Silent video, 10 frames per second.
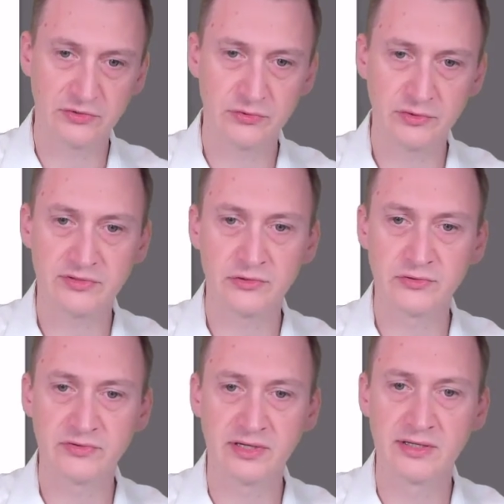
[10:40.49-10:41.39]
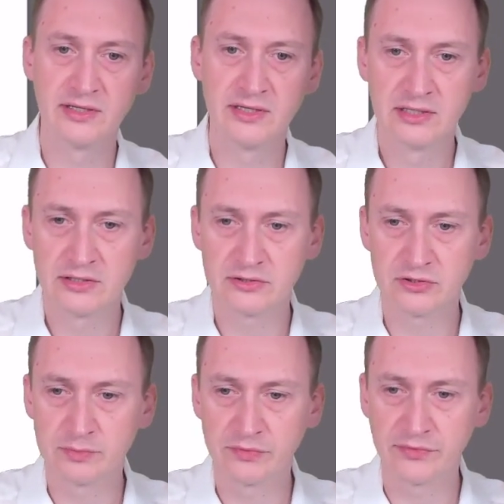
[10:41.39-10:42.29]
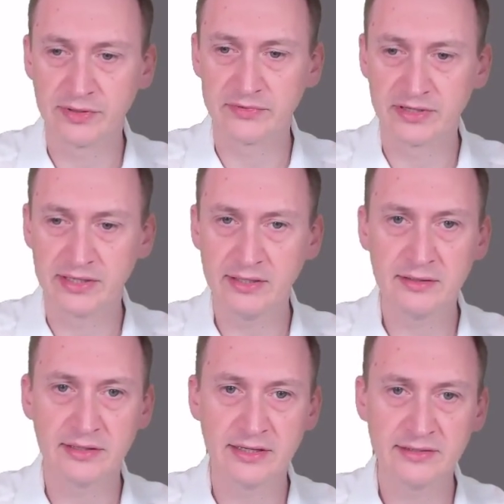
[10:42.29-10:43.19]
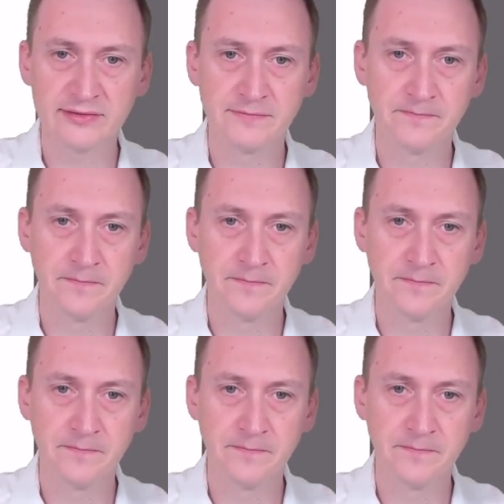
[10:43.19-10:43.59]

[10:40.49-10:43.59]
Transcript: sure it's using jumbo frames again. Next.